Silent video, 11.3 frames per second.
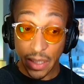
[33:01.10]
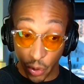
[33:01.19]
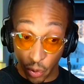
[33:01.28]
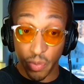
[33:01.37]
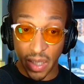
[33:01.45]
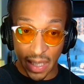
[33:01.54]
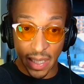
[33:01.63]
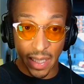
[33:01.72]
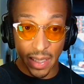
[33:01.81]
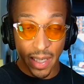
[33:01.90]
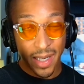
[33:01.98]
do need
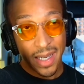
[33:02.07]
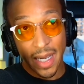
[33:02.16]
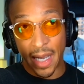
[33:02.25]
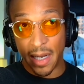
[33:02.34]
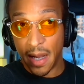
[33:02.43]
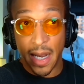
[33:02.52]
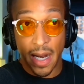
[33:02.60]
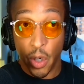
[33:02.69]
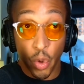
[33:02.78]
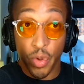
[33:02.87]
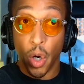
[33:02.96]
it. And, and
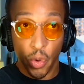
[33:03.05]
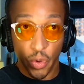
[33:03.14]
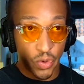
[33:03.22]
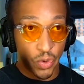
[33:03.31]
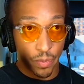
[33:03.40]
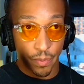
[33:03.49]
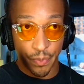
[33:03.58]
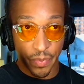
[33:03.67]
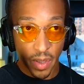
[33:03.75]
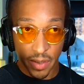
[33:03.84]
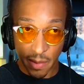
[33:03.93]
who knows,
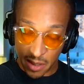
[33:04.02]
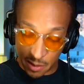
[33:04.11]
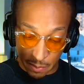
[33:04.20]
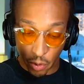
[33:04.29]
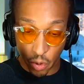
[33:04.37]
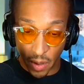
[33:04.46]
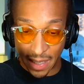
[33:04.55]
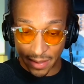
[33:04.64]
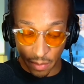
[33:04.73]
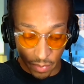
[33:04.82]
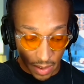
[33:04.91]
some of these people who
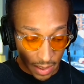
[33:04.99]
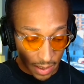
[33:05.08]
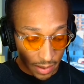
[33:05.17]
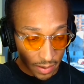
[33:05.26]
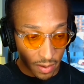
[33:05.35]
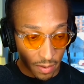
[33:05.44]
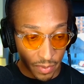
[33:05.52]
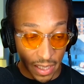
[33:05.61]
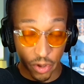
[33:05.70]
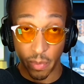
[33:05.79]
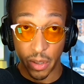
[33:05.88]
had some uh, some
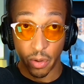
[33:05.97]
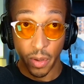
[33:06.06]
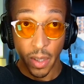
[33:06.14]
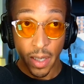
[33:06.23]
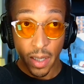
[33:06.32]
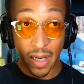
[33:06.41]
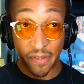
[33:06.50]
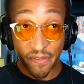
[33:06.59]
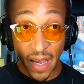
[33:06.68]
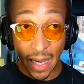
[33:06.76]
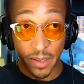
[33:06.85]
detrimental
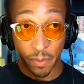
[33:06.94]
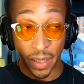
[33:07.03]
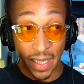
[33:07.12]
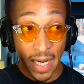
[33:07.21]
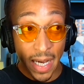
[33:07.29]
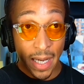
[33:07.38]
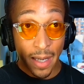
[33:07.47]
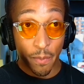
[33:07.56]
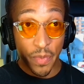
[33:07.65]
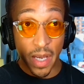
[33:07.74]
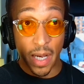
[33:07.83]
effects. But
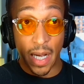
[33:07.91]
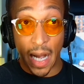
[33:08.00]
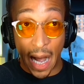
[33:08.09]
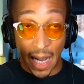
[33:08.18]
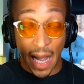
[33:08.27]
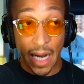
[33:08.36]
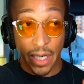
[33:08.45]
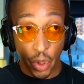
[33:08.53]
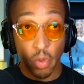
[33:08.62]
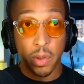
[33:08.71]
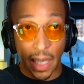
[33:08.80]
I, I
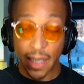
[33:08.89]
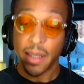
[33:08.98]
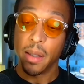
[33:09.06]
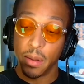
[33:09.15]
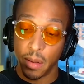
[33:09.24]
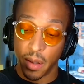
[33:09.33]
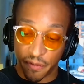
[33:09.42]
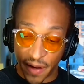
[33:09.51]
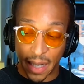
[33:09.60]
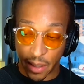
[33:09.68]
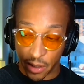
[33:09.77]
do like the
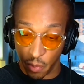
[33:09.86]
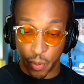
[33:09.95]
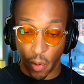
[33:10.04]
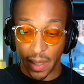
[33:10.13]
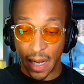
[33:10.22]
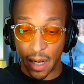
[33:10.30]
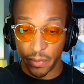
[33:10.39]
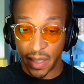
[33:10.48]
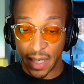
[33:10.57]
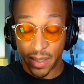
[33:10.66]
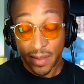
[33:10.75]
fact that you point out
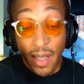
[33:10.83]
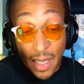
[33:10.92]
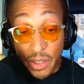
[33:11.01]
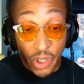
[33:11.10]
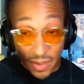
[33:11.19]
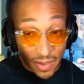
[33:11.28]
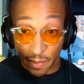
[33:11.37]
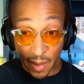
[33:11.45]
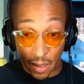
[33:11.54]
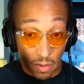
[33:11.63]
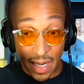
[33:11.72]
that it's not just an
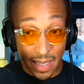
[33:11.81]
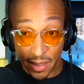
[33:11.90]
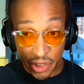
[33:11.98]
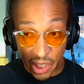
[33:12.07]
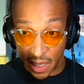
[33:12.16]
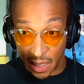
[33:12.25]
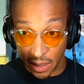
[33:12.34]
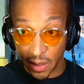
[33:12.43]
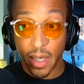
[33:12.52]
amino acid chain.